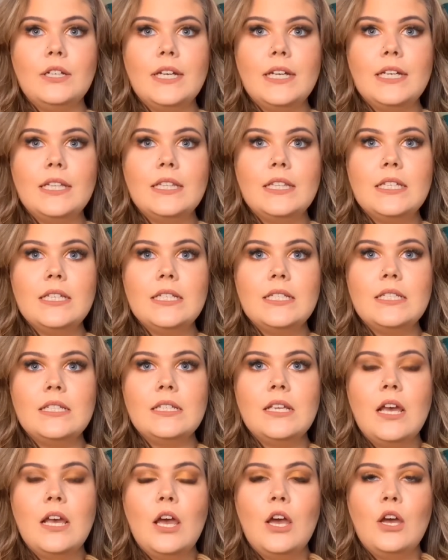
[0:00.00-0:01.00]
curled
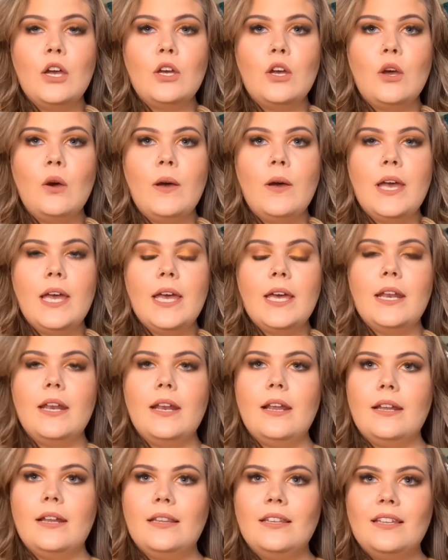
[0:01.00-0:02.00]
like this,
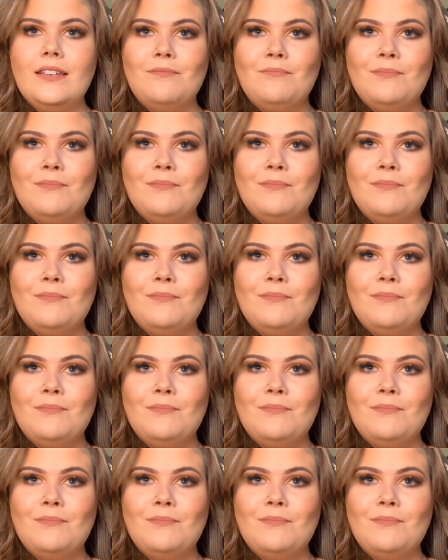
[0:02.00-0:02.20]
go ahead